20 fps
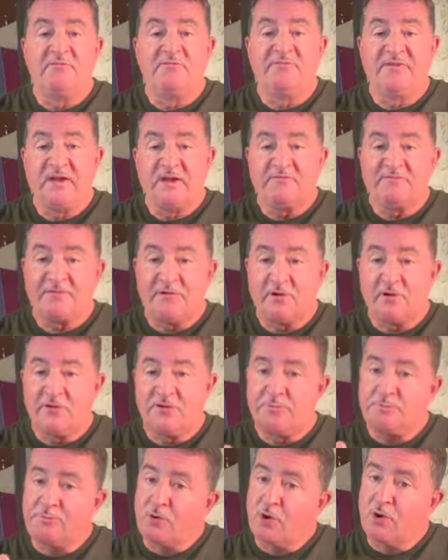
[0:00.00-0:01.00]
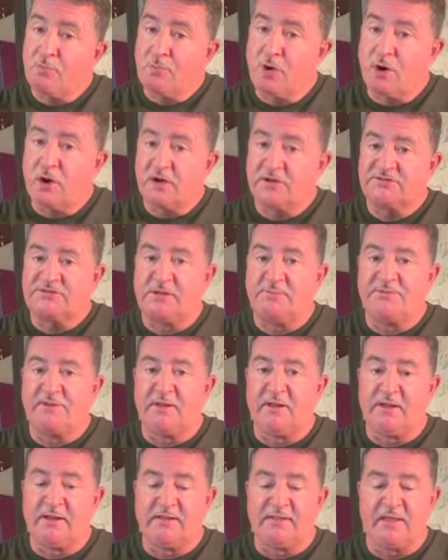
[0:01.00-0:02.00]
Vic Firth, Pro Mark, something
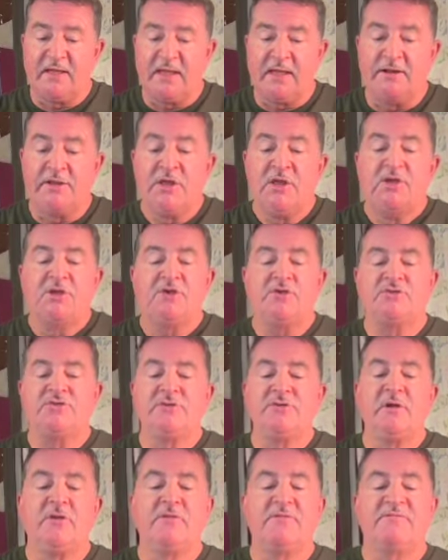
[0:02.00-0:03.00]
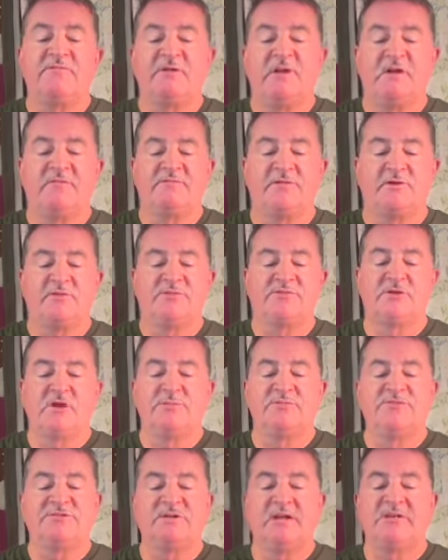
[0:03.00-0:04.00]
like that. Usually on the Vic Firth
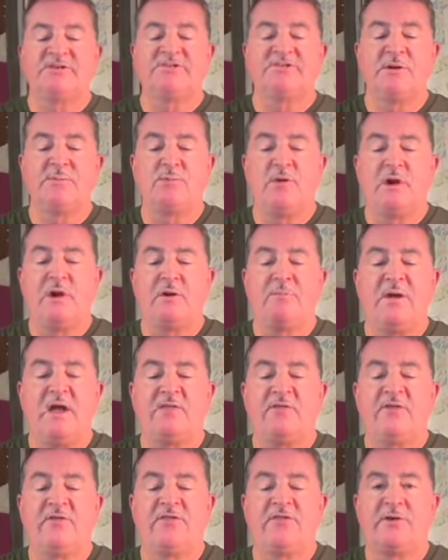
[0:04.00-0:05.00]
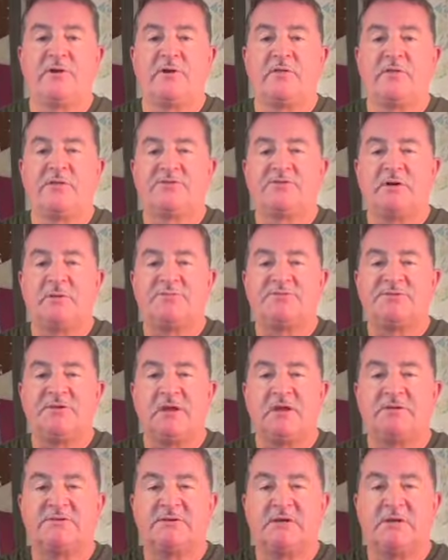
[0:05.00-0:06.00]
drumstick, somewhere about the third of the
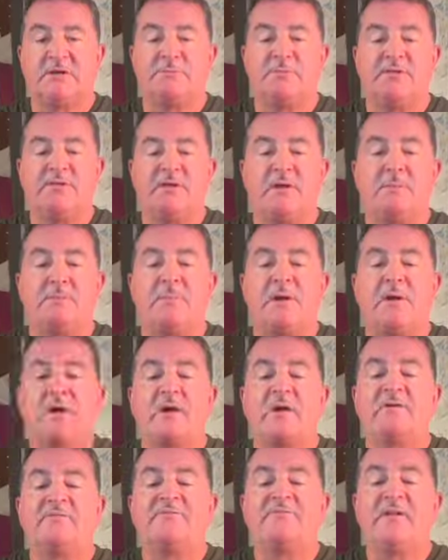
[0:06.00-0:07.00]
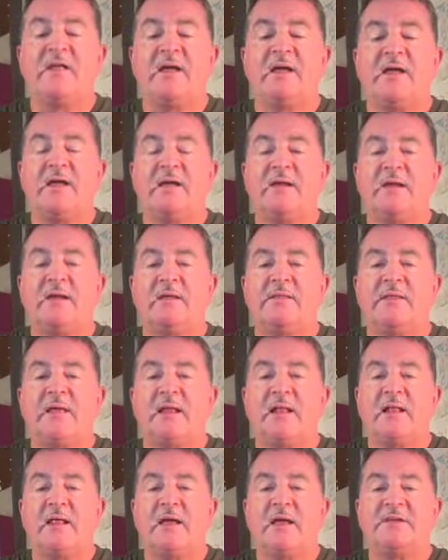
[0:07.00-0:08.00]
drumstick is going to be the American flag and
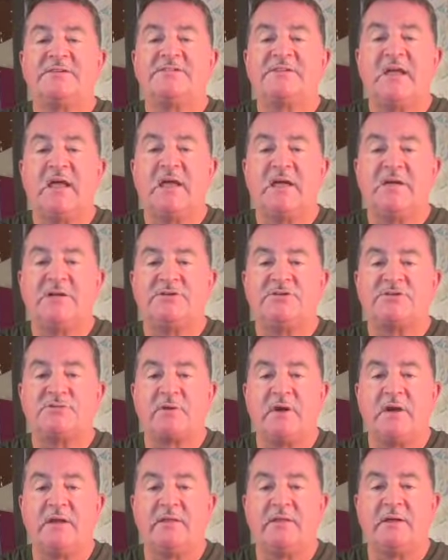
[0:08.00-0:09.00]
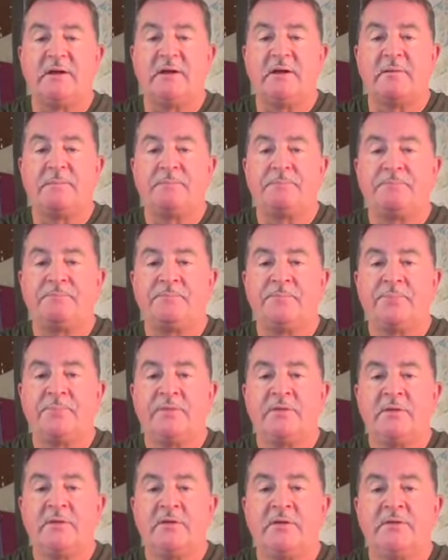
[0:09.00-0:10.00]
that last H right there.
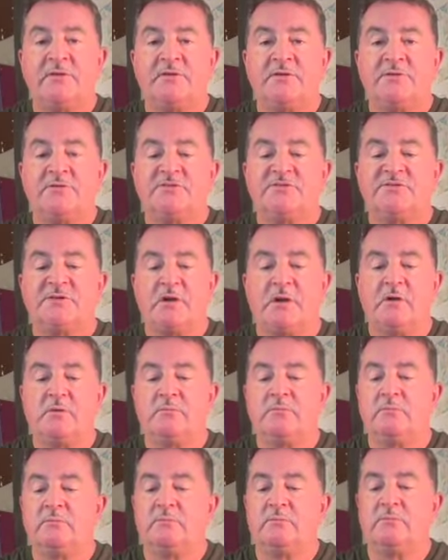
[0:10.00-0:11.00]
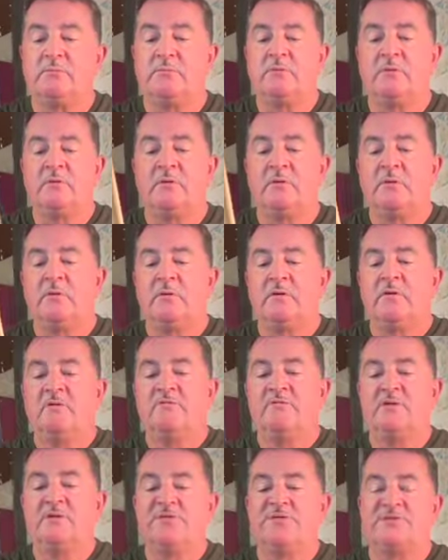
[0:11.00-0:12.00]
So
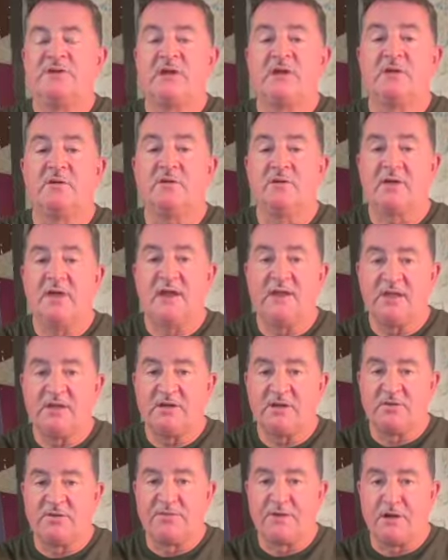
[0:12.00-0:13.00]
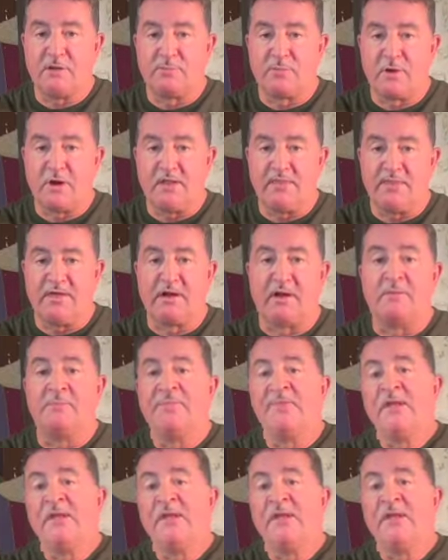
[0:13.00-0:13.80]
you'll just you got to get your thumb right there.